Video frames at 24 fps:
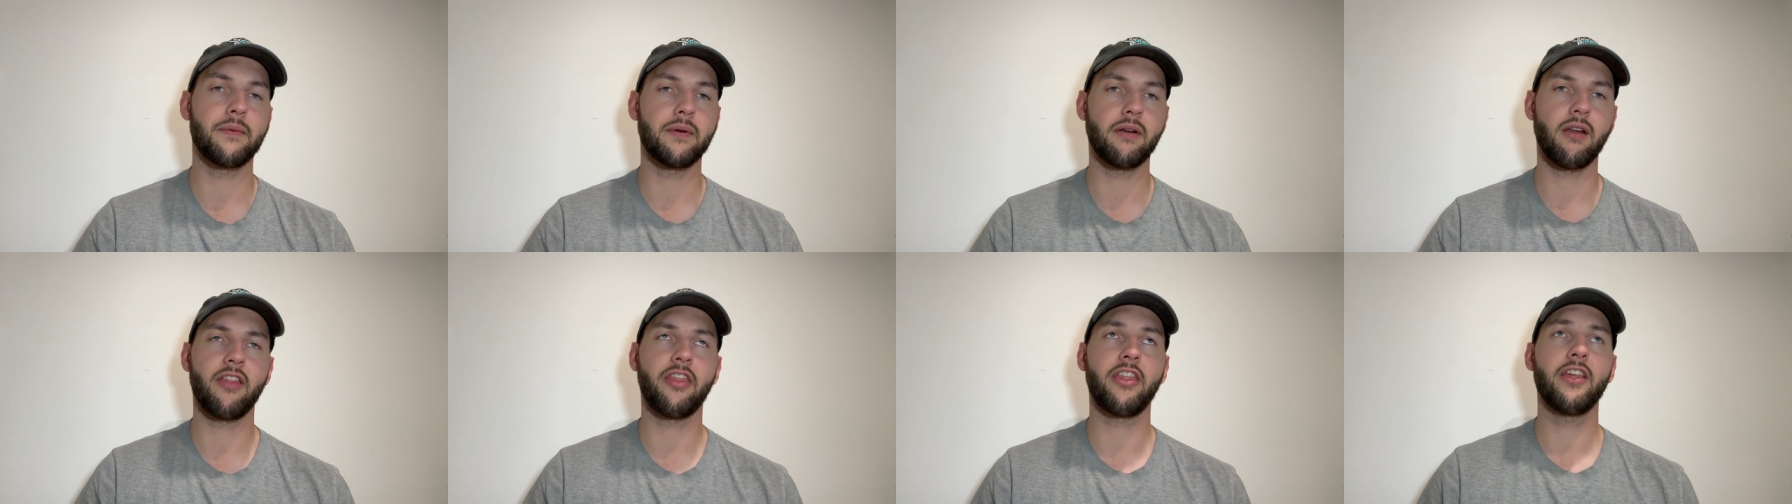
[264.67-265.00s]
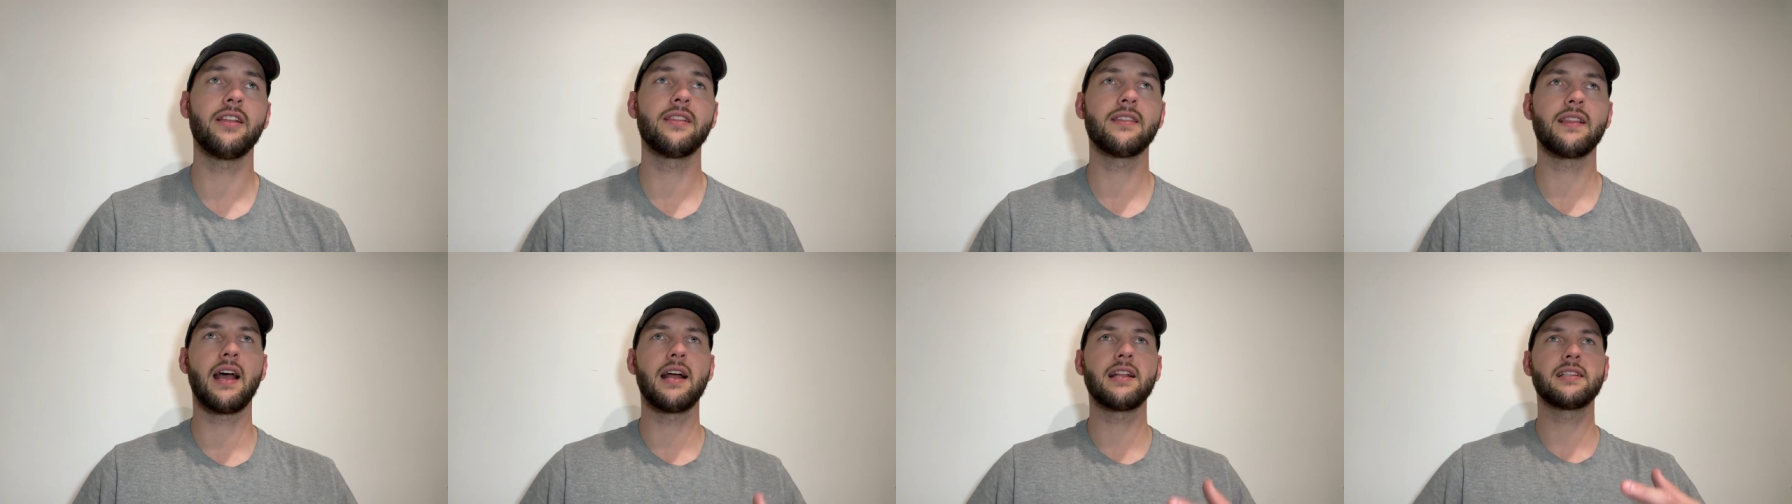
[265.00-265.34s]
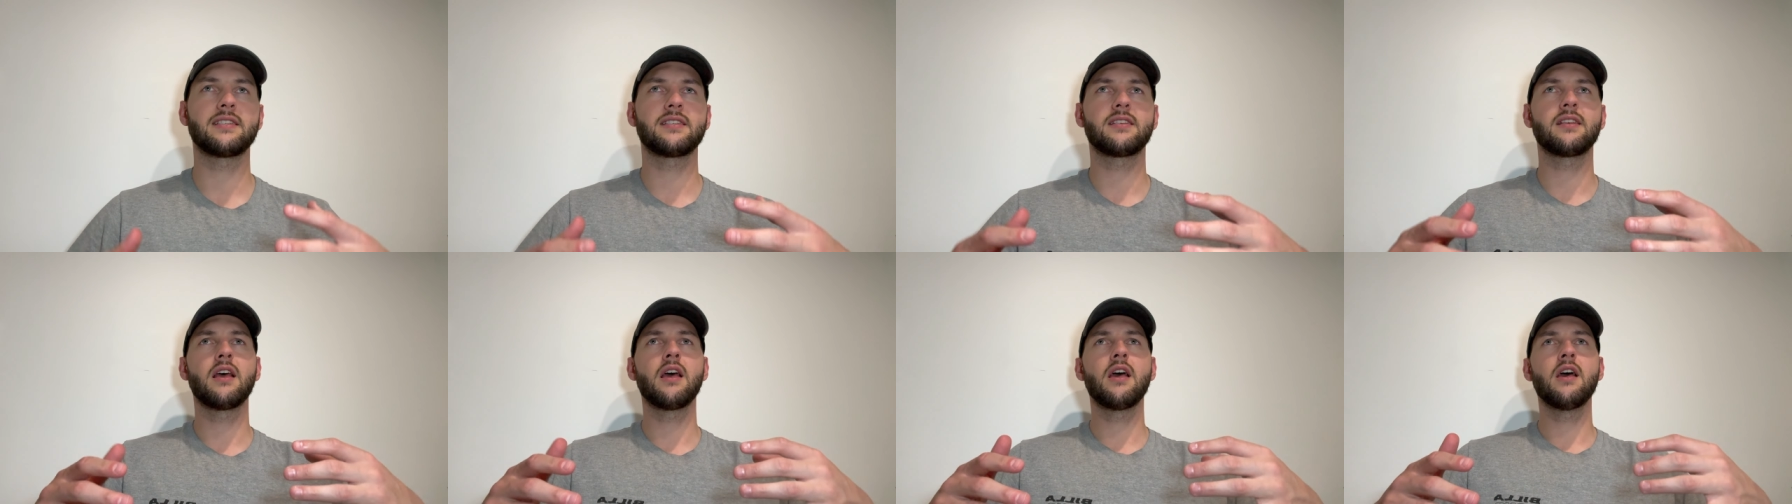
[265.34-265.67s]
And I think
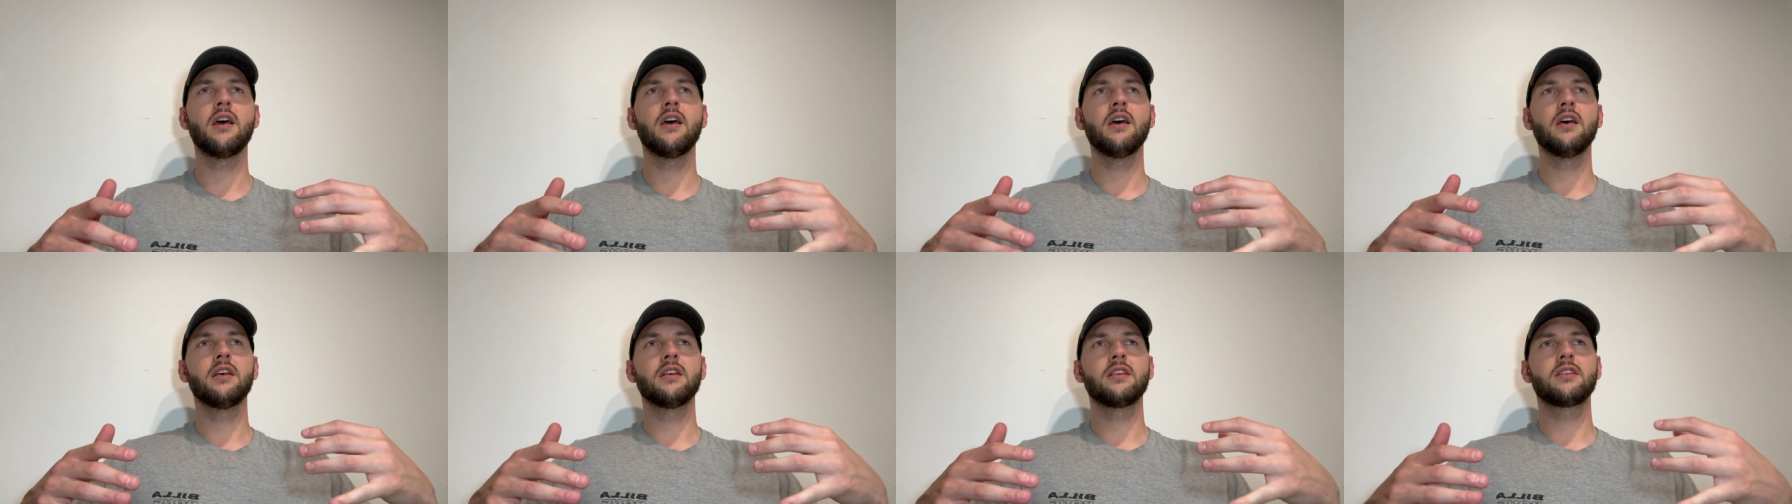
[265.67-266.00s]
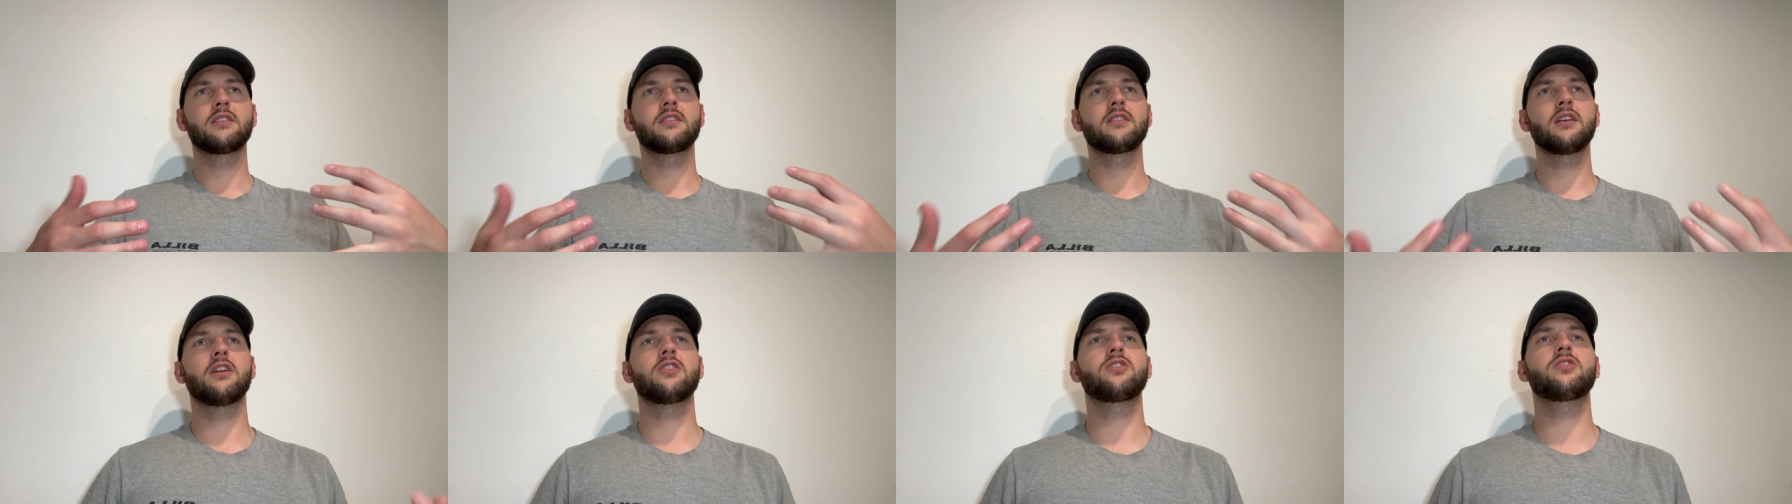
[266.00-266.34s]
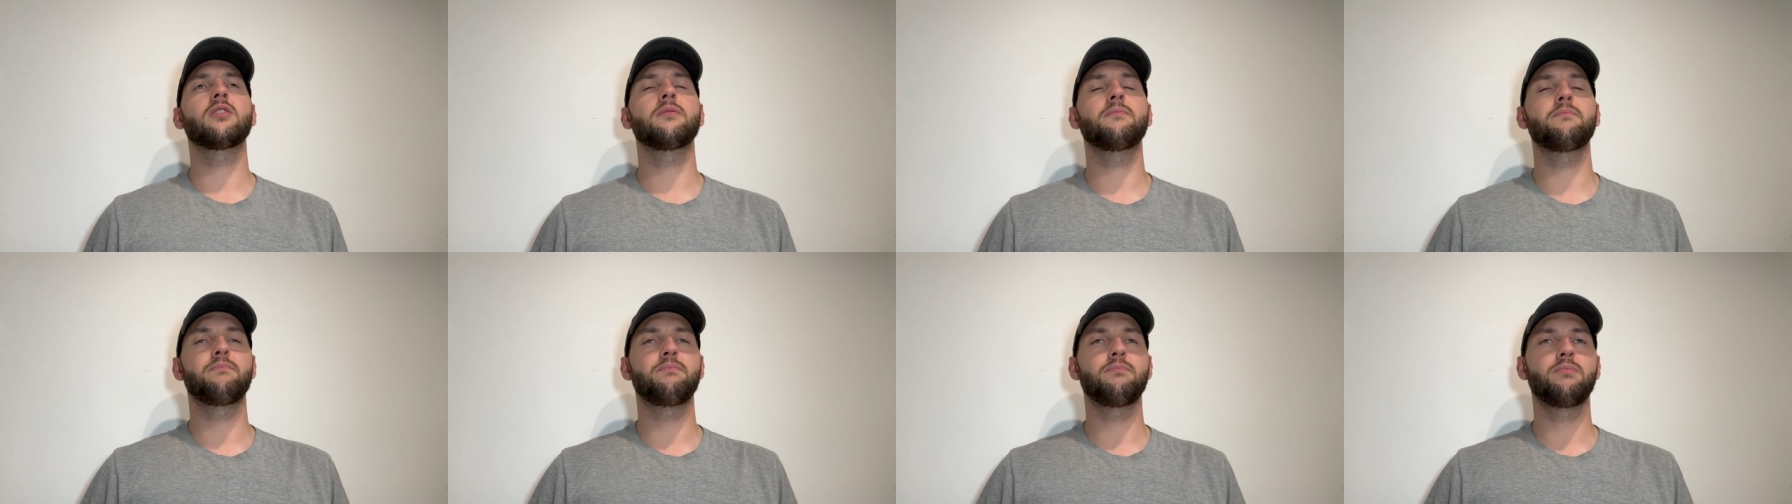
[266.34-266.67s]
that's such
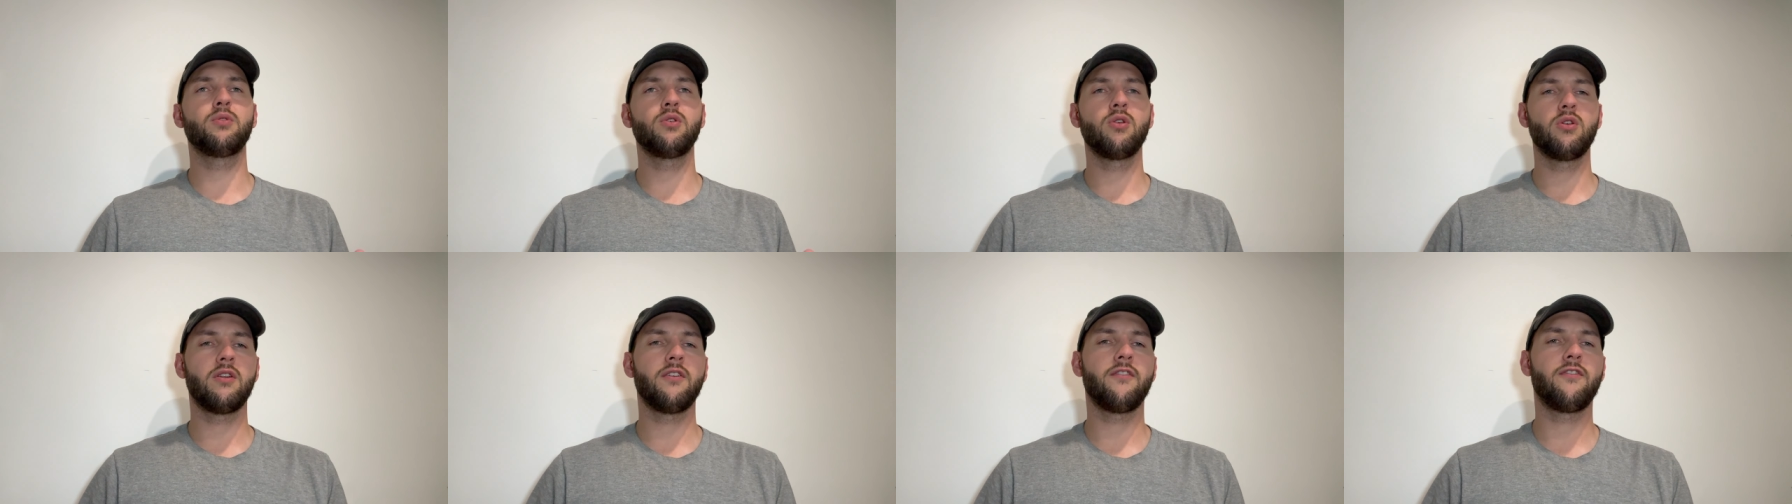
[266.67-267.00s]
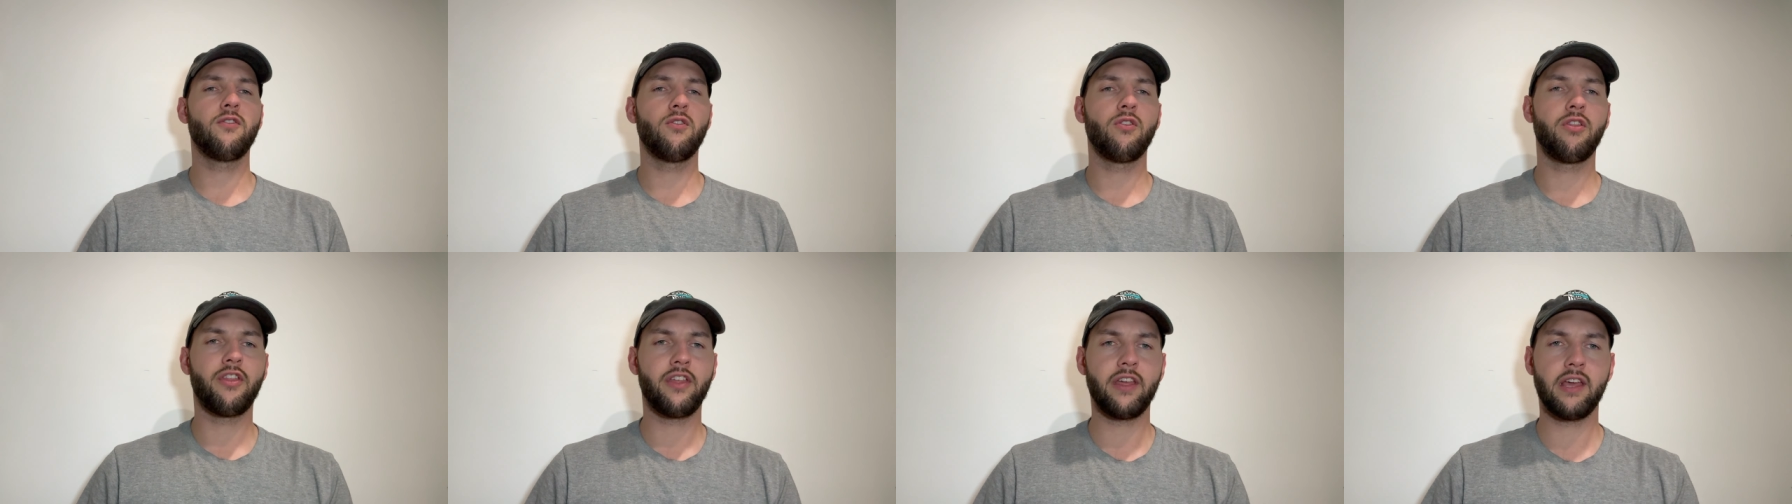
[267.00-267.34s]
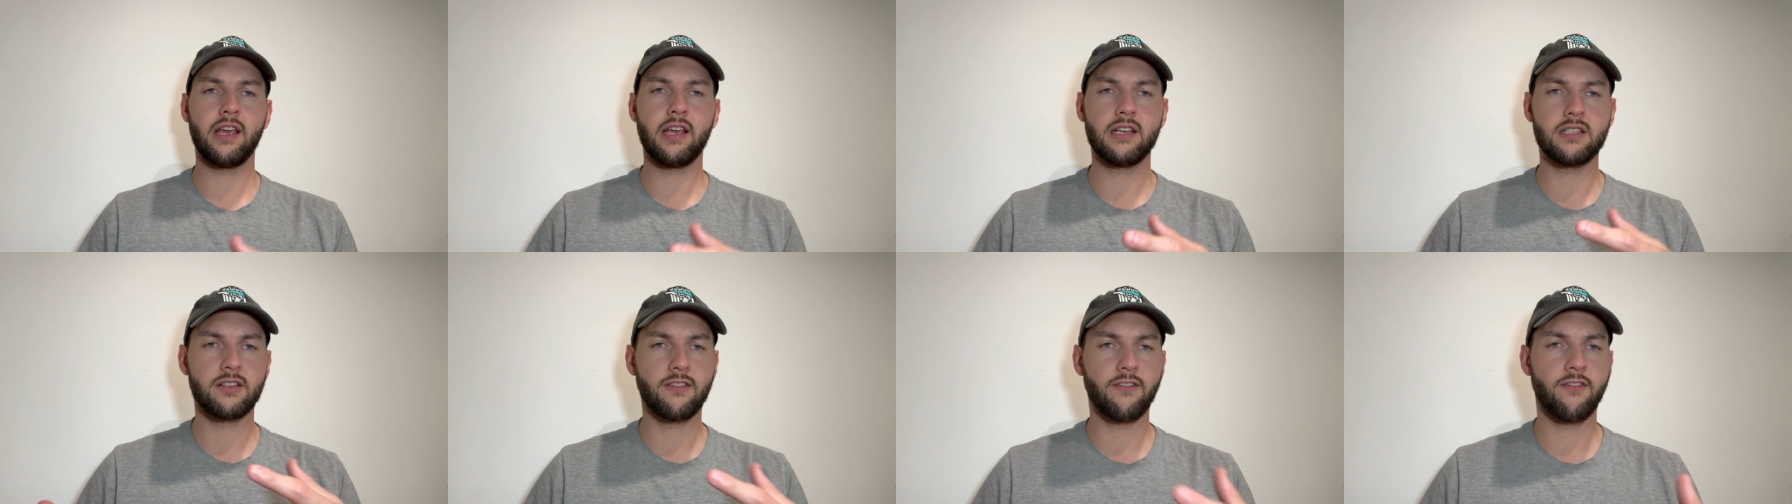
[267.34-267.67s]
a beautiful
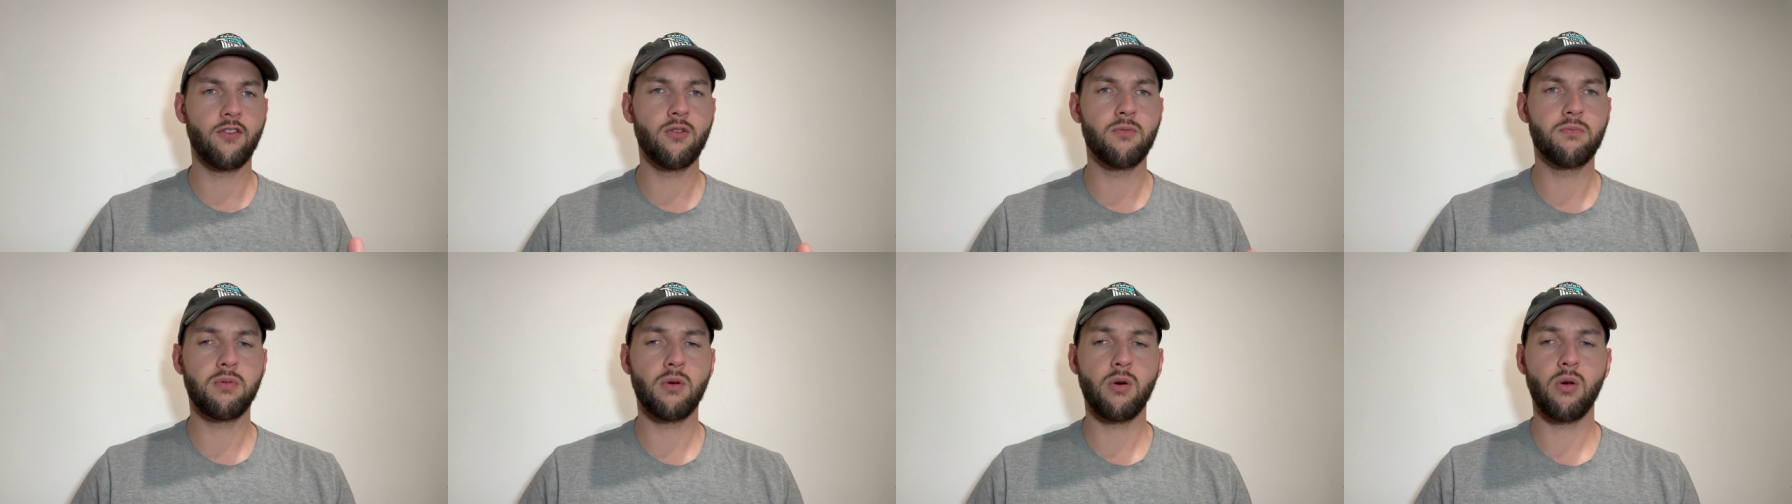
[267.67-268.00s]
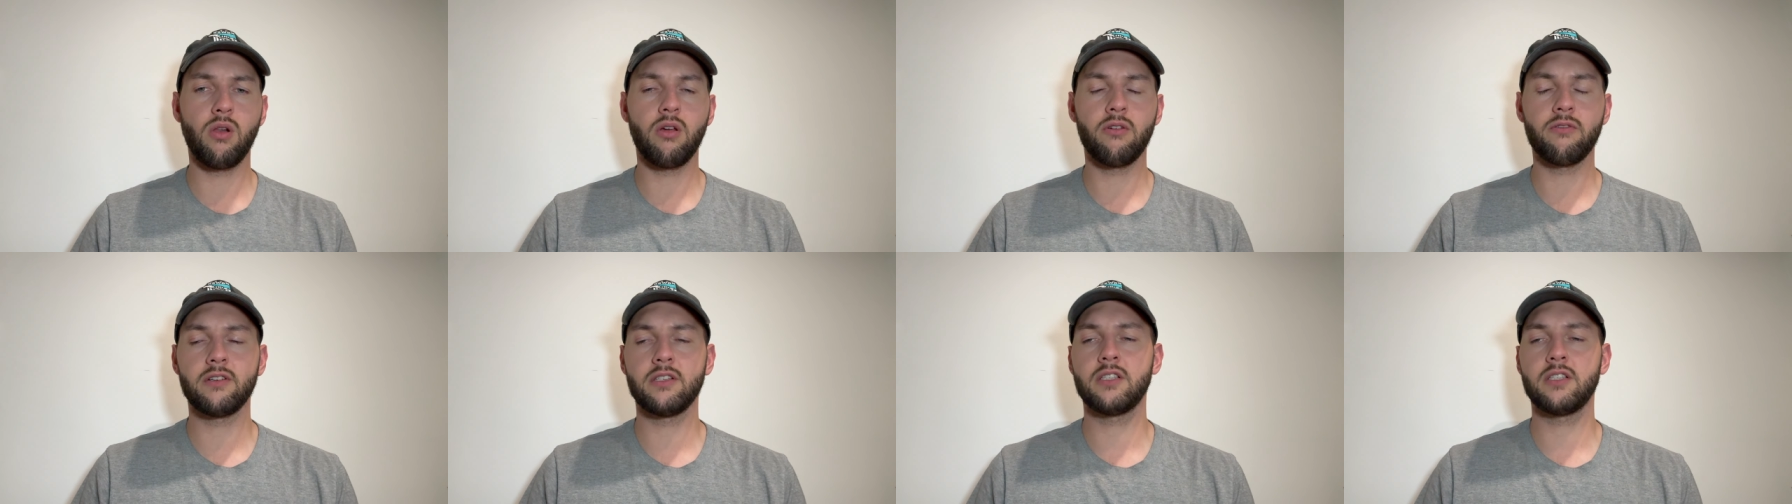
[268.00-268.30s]
thing as a footballer,